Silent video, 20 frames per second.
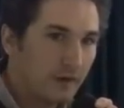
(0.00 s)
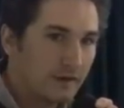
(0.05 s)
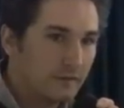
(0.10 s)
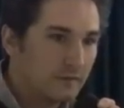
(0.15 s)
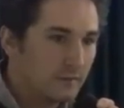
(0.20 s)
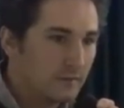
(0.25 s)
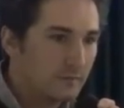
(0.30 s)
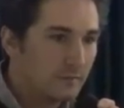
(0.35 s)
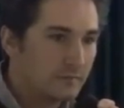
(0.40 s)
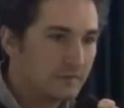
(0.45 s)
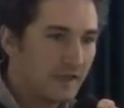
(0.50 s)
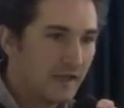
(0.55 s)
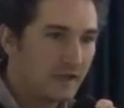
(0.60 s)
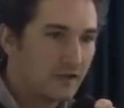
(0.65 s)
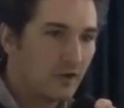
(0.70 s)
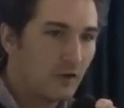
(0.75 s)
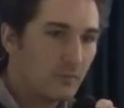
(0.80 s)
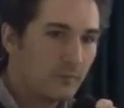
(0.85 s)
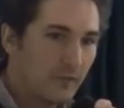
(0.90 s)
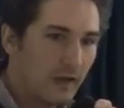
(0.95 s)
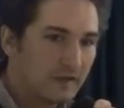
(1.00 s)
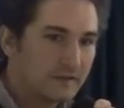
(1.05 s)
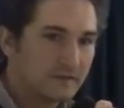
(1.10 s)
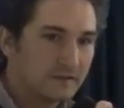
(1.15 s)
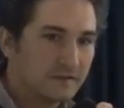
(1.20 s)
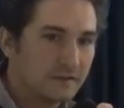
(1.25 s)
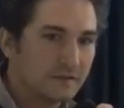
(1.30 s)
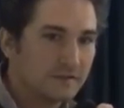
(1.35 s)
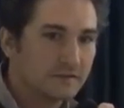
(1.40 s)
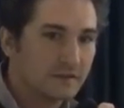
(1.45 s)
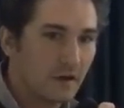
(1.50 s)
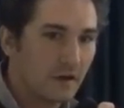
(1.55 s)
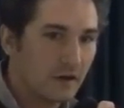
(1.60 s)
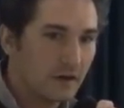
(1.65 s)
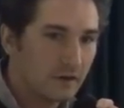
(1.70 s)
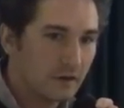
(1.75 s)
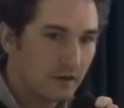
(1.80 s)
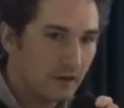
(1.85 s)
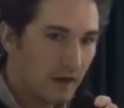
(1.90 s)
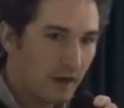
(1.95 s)
But take-home messages
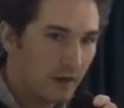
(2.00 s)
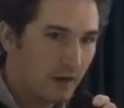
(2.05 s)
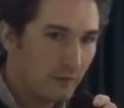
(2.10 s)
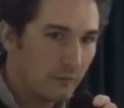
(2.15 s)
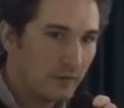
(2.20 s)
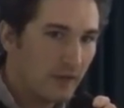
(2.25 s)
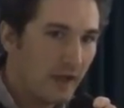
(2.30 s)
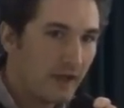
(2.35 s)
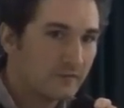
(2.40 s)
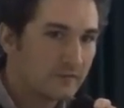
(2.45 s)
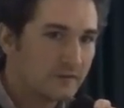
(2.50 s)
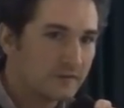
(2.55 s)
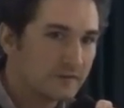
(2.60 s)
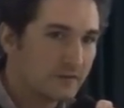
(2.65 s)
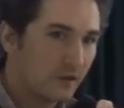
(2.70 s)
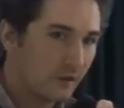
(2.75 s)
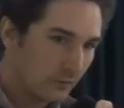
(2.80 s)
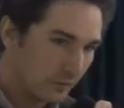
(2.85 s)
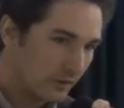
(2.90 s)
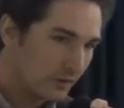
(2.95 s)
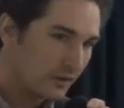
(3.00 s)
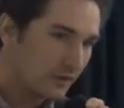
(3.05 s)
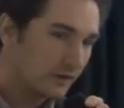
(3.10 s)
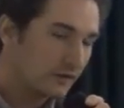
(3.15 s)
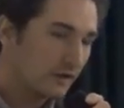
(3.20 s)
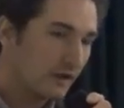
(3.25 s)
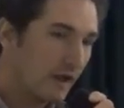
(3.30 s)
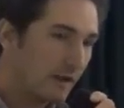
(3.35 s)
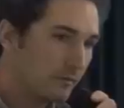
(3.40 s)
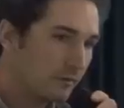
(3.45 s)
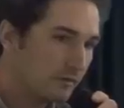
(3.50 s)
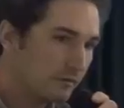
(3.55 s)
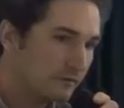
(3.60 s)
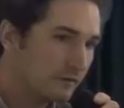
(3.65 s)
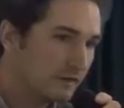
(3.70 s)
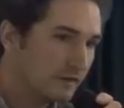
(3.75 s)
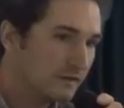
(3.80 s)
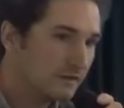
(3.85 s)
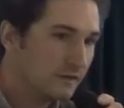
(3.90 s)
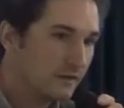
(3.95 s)
are we have to start working
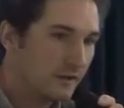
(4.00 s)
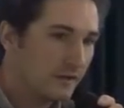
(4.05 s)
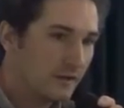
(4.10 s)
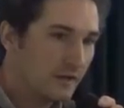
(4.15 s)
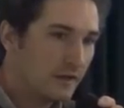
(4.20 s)
collaboratively